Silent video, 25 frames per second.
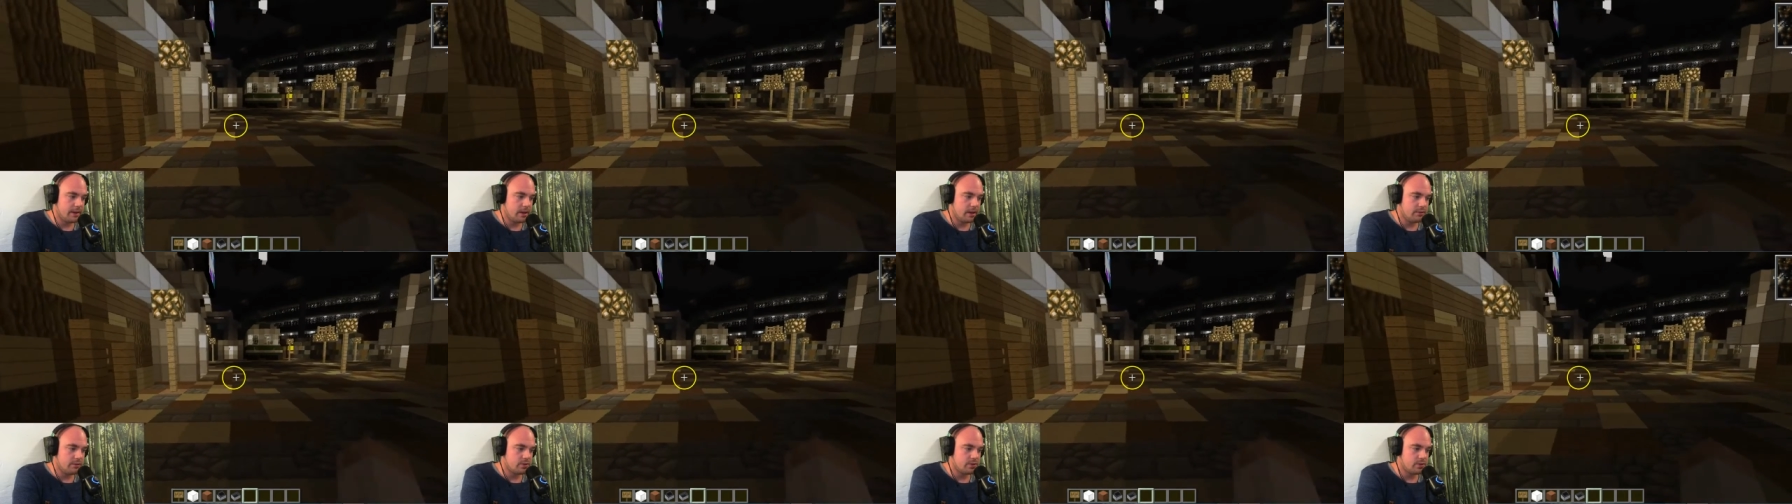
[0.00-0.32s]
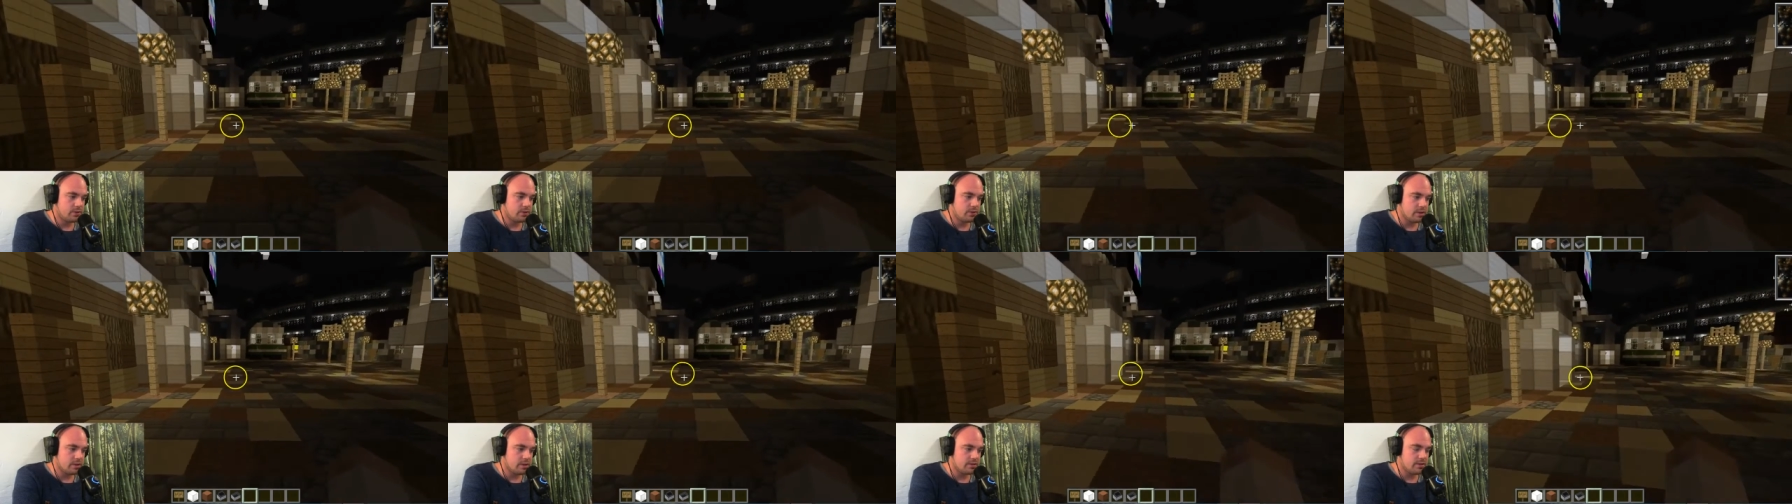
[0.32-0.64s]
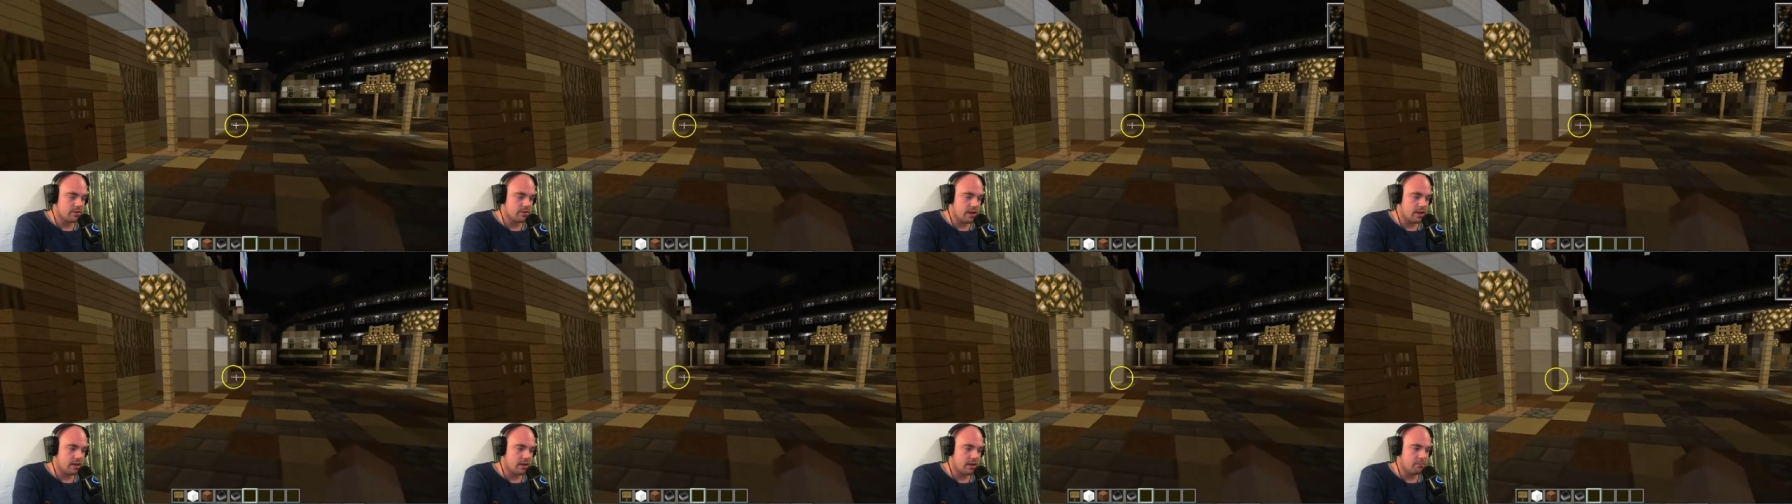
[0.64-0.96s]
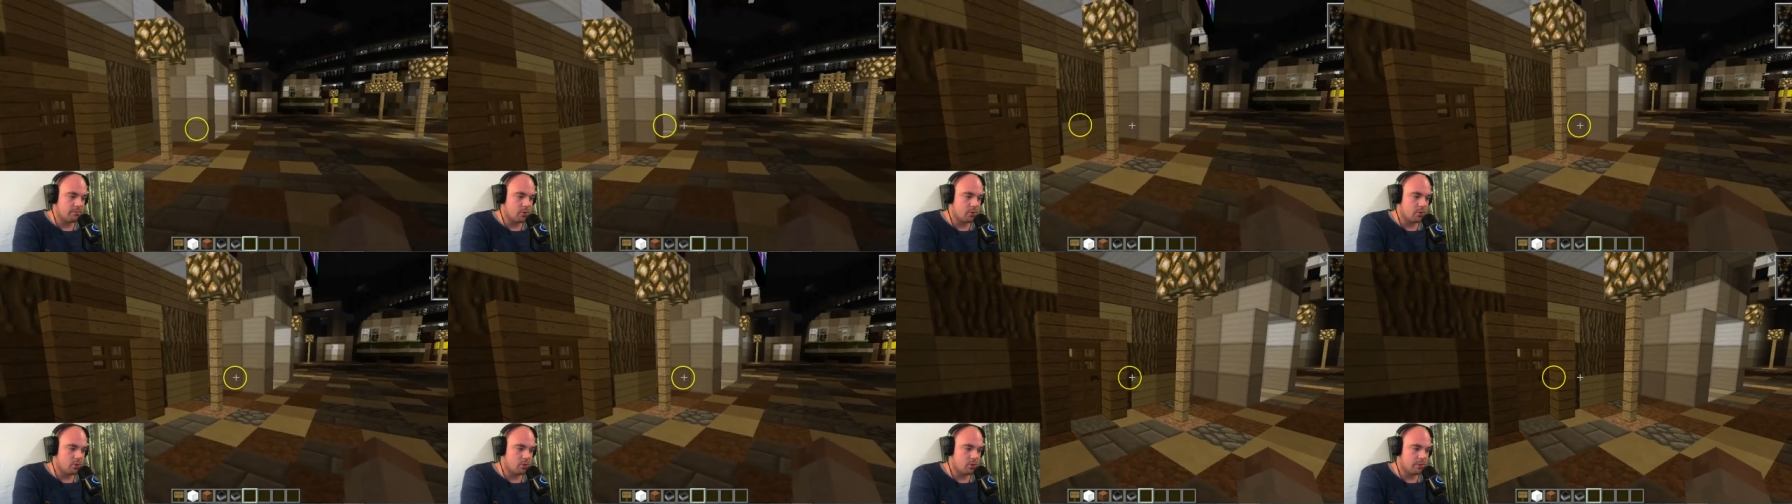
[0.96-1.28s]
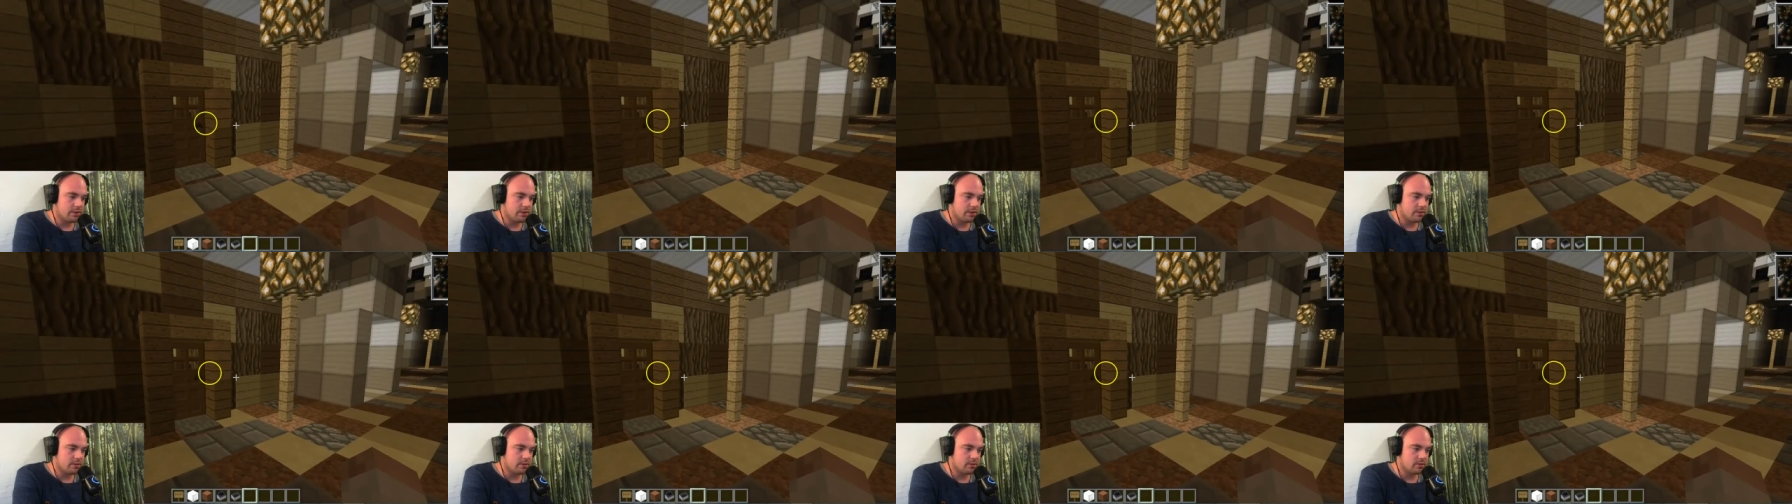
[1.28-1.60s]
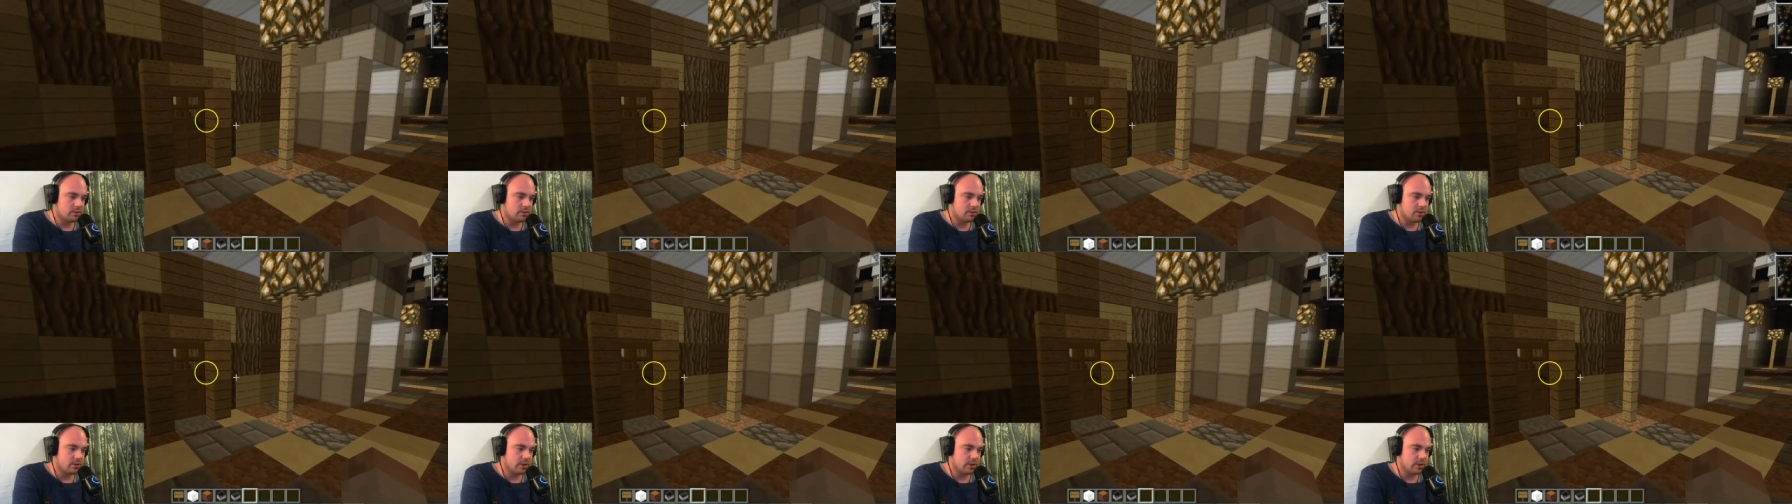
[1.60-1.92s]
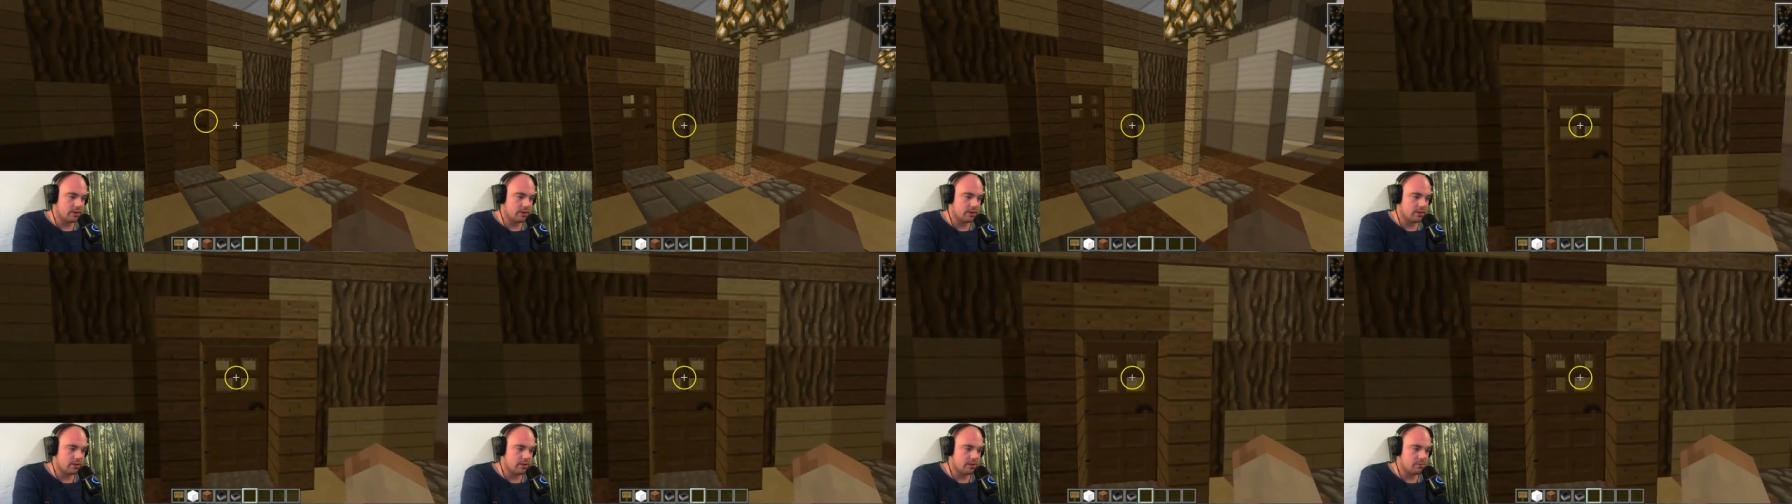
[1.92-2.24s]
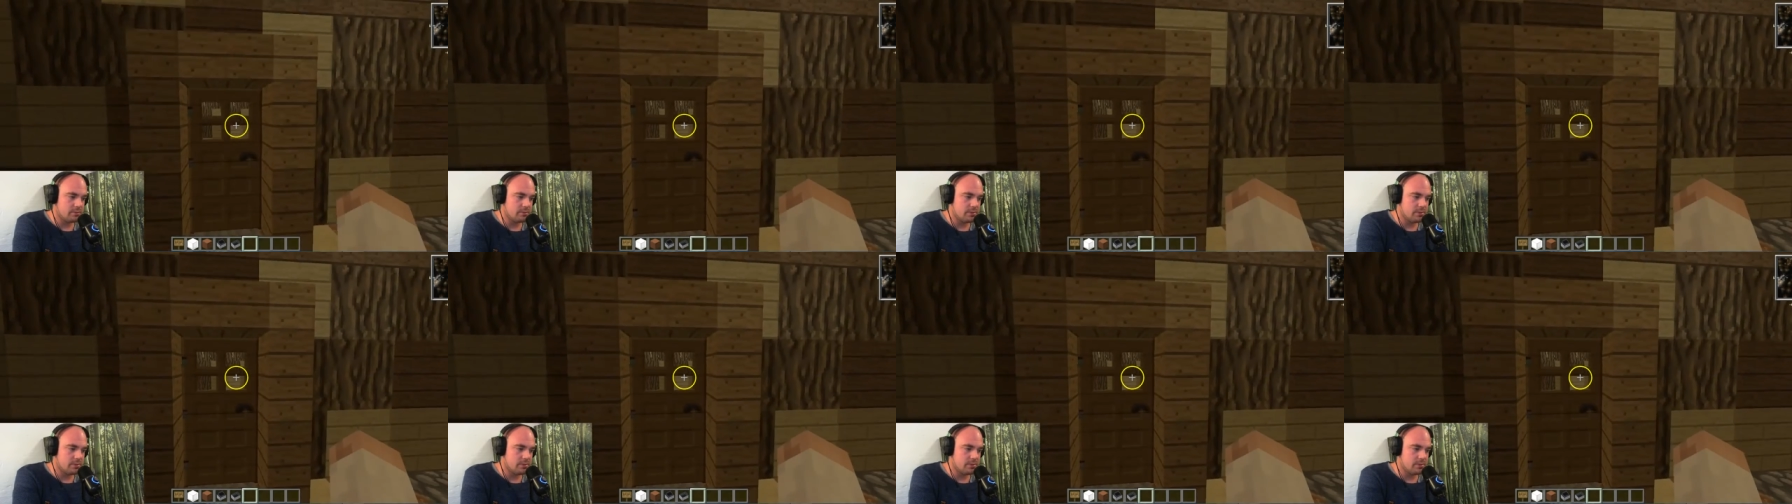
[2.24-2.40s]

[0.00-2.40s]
If you just take a moment to look at this